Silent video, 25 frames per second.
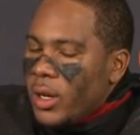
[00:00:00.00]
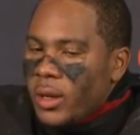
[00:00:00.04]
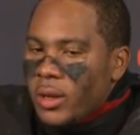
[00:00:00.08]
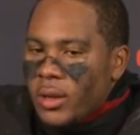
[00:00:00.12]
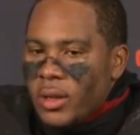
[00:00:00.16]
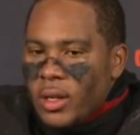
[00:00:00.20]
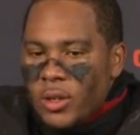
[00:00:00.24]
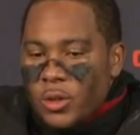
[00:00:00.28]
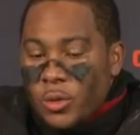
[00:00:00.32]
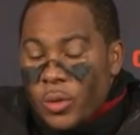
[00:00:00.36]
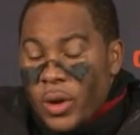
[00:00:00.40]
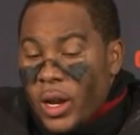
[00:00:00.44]
And
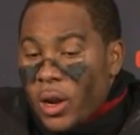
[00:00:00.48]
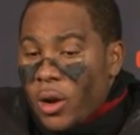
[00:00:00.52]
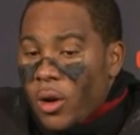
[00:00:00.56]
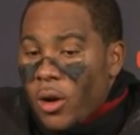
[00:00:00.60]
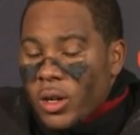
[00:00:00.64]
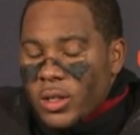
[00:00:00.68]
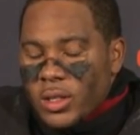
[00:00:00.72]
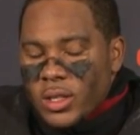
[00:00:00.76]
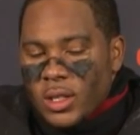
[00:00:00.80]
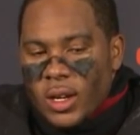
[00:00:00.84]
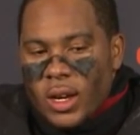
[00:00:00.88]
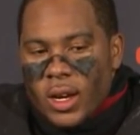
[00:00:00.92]
he ran
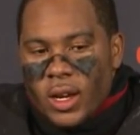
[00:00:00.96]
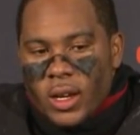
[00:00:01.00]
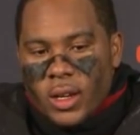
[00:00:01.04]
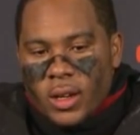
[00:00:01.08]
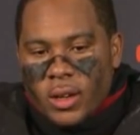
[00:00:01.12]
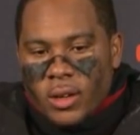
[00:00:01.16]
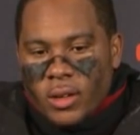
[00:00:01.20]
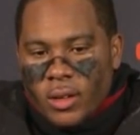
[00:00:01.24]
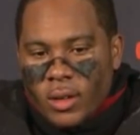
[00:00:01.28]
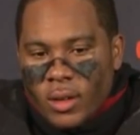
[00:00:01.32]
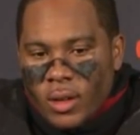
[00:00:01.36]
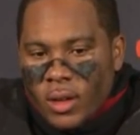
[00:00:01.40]
hard tonight.
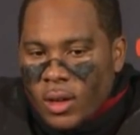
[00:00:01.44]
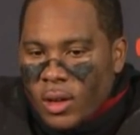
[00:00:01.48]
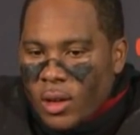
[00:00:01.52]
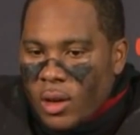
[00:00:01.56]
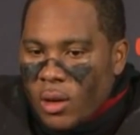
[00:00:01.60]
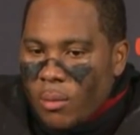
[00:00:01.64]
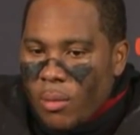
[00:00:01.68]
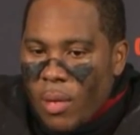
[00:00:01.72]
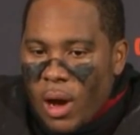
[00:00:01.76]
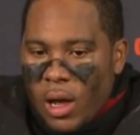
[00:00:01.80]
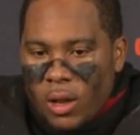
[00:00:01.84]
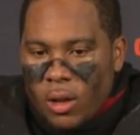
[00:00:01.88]
And
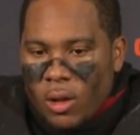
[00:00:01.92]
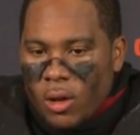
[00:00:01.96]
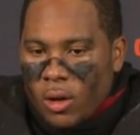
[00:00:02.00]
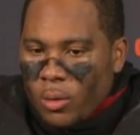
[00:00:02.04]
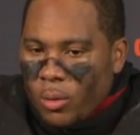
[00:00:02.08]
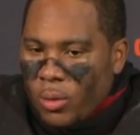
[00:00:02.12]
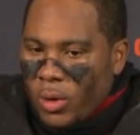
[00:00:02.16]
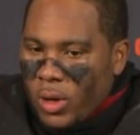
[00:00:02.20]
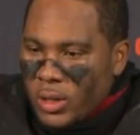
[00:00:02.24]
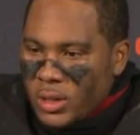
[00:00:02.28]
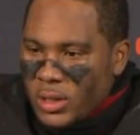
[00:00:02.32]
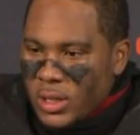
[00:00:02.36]
my
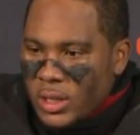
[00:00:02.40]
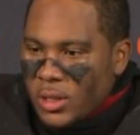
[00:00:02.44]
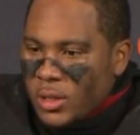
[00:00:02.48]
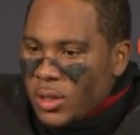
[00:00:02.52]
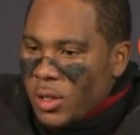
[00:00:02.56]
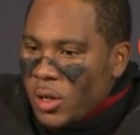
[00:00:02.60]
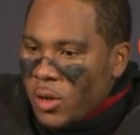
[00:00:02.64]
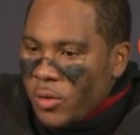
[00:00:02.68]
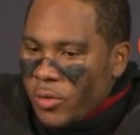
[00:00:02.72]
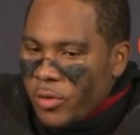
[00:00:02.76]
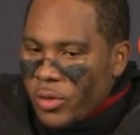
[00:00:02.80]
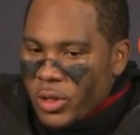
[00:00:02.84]
long run set the
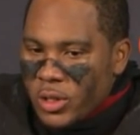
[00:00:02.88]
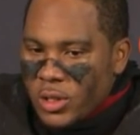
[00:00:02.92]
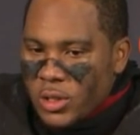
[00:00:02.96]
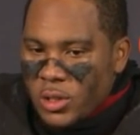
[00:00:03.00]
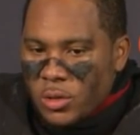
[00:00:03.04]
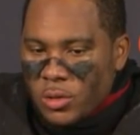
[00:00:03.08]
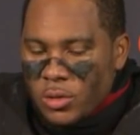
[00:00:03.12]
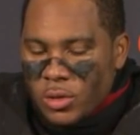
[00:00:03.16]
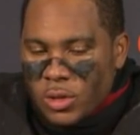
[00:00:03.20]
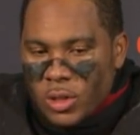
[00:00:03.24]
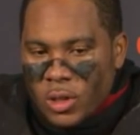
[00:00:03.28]
tone for us, too.